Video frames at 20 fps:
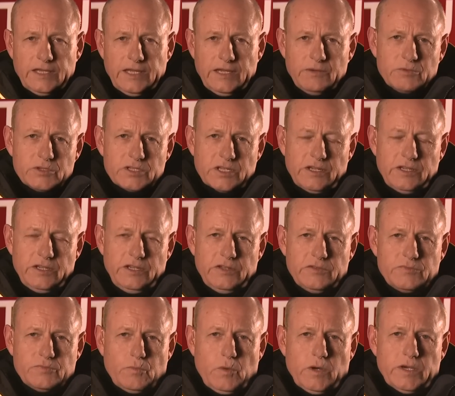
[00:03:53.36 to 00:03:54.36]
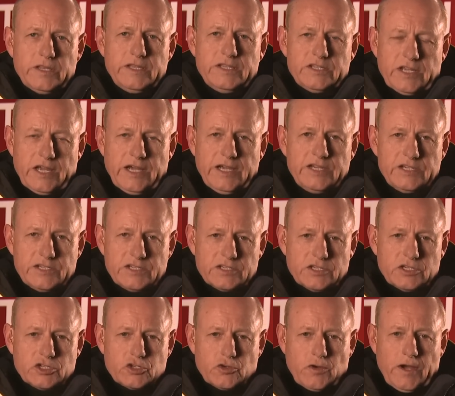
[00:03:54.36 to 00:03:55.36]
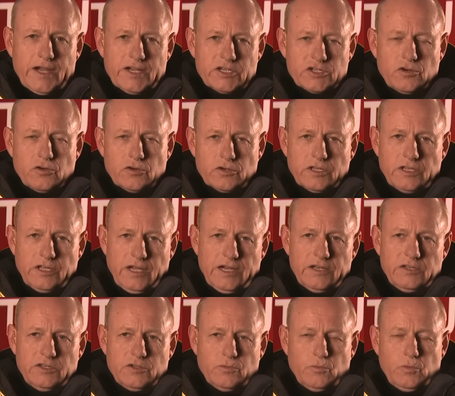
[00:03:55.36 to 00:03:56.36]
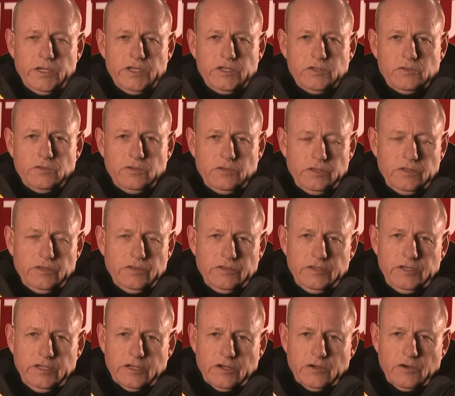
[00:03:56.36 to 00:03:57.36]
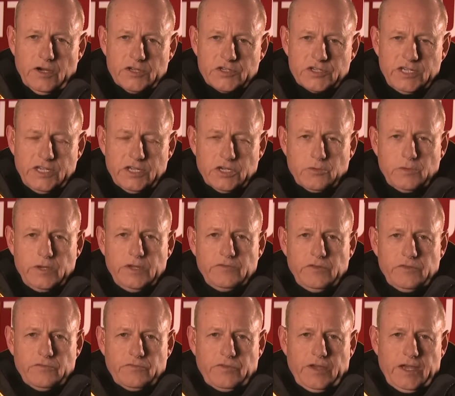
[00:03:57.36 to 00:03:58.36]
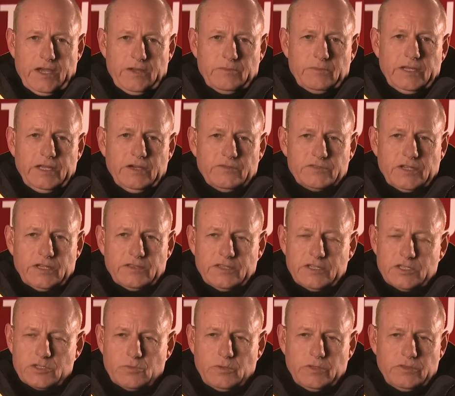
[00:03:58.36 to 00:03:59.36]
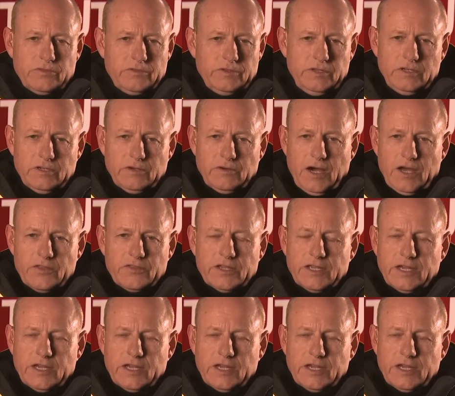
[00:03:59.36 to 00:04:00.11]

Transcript: It was, it's one of these cases that dragged on, and we, you know, I see a grieving family. I've done this with, you know, other